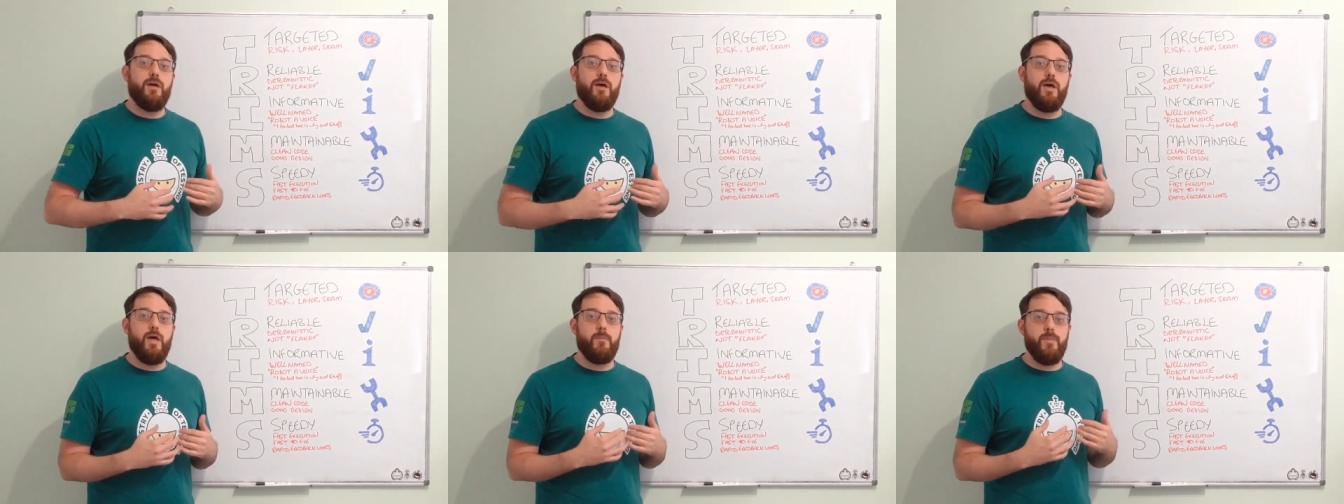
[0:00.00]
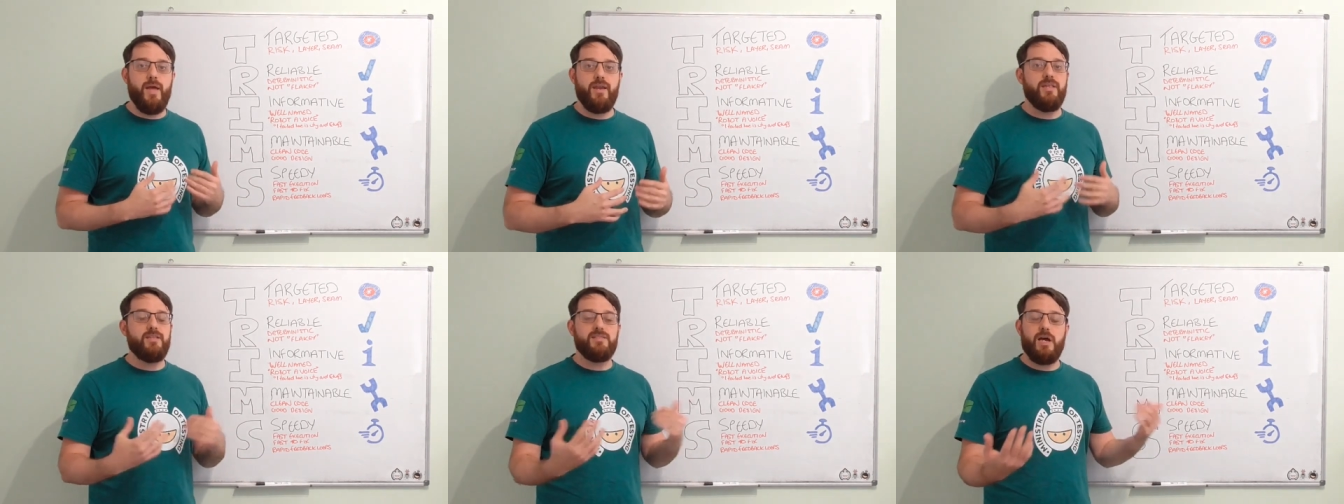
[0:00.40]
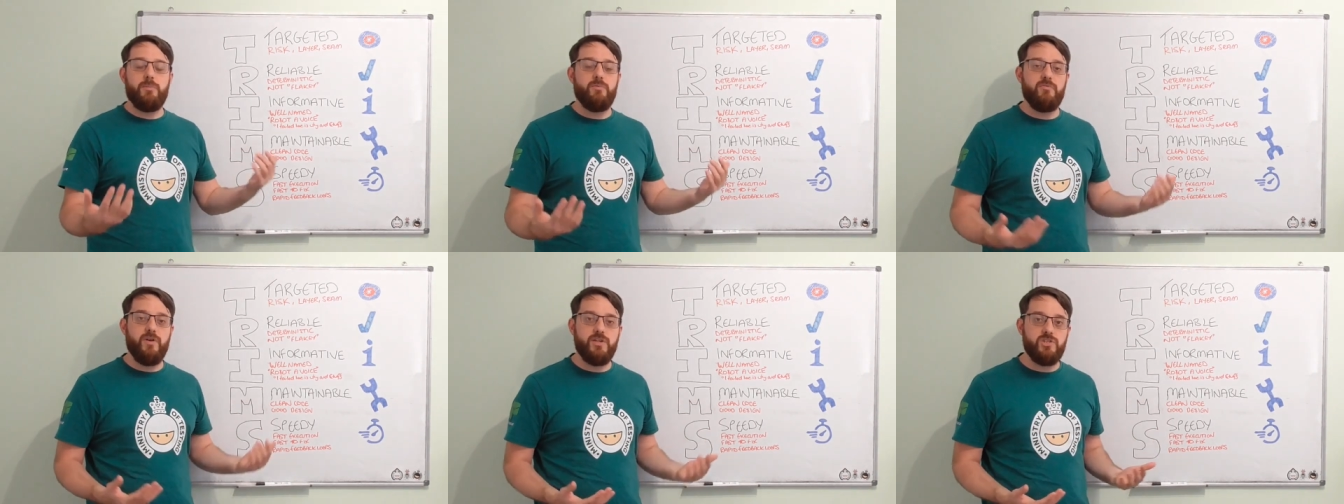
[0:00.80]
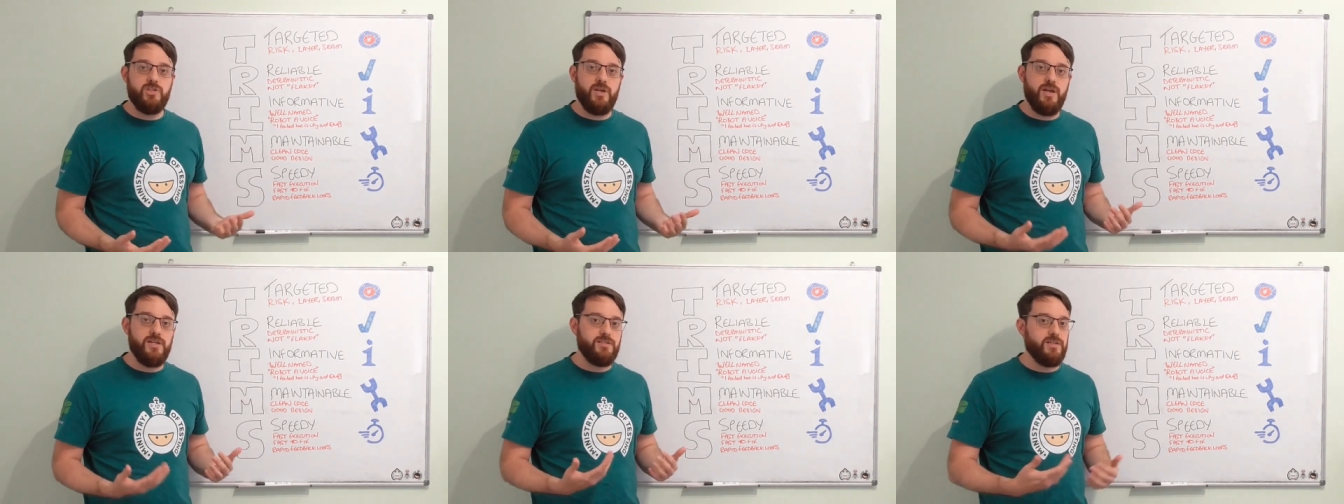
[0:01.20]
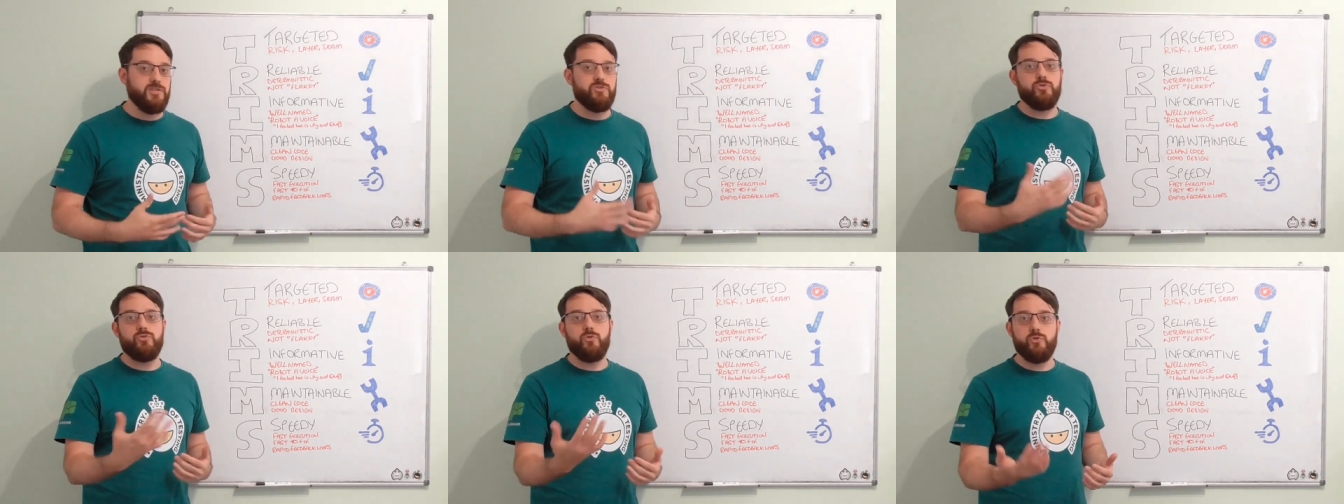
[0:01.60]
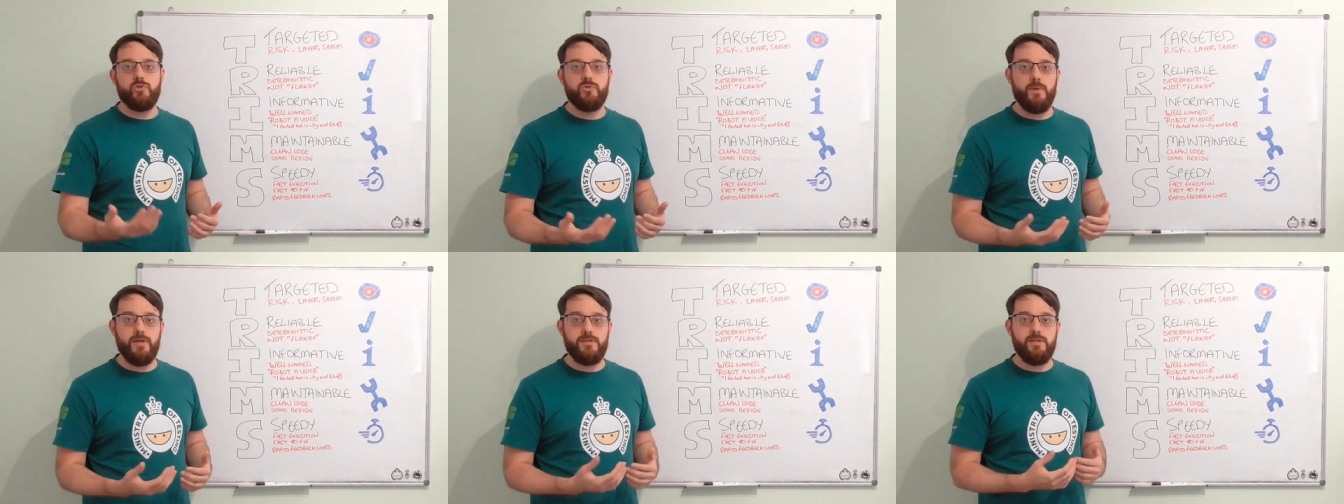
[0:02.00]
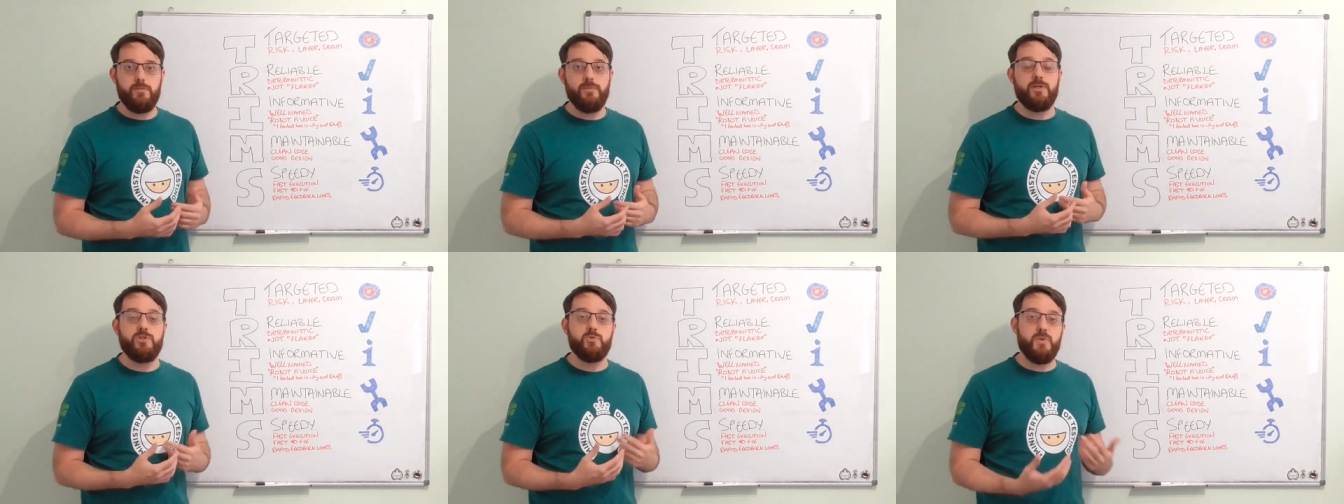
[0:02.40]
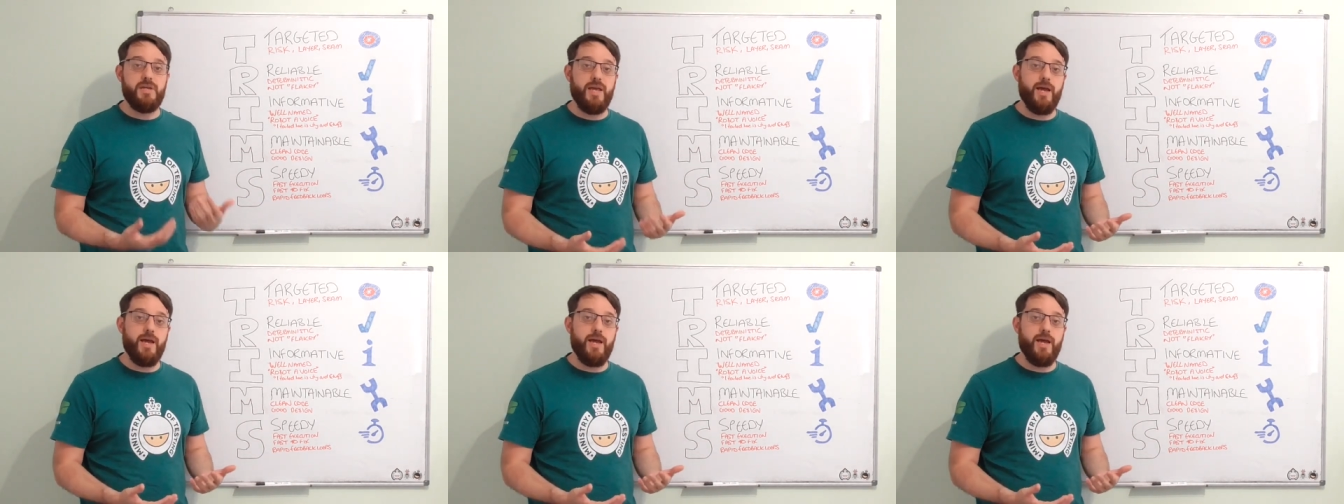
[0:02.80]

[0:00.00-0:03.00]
Any type of edge case, let's just automate it because we